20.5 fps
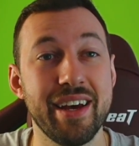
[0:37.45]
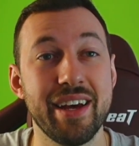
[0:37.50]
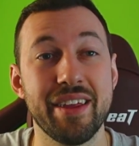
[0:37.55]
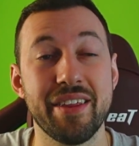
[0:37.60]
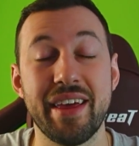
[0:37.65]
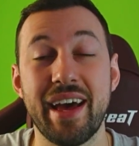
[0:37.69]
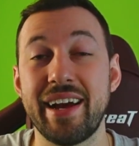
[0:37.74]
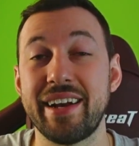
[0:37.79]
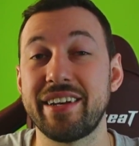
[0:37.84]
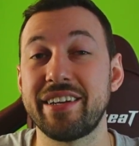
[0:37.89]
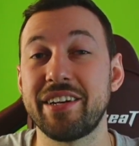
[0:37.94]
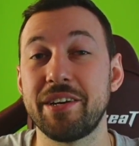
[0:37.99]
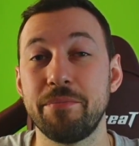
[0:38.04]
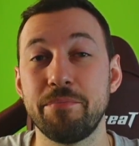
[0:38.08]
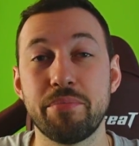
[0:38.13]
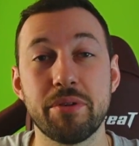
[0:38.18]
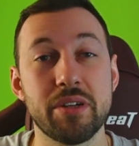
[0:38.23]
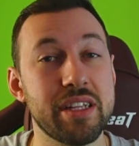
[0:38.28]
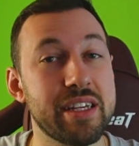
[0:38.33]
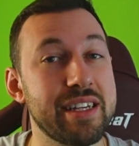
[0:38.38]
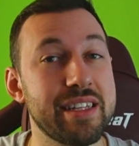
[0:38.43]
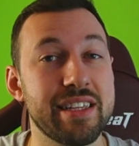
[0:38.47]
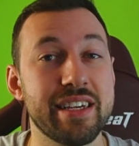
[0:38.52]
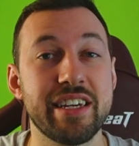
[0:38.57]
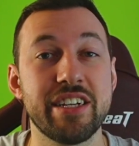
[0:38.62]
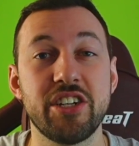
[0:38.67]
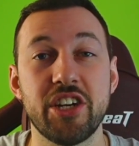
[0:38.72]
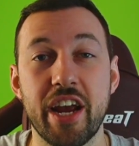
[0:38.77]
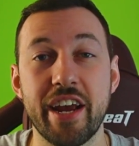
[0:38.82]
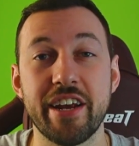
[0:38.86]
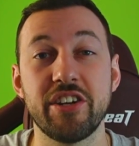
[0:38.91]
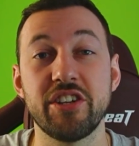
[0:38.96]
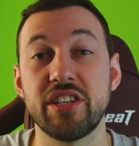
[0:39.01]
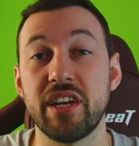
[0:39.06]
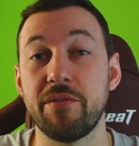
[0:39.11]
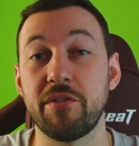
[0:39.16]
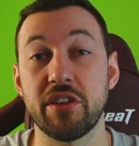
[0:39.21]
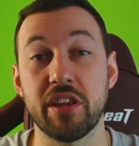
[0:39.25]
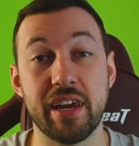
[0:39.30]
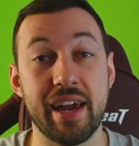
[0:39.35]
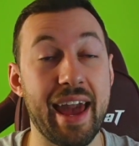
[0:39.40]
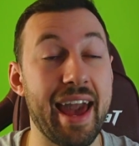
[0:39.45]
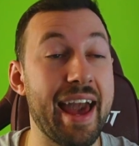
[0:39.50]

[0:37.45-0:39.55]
that completely changes everything.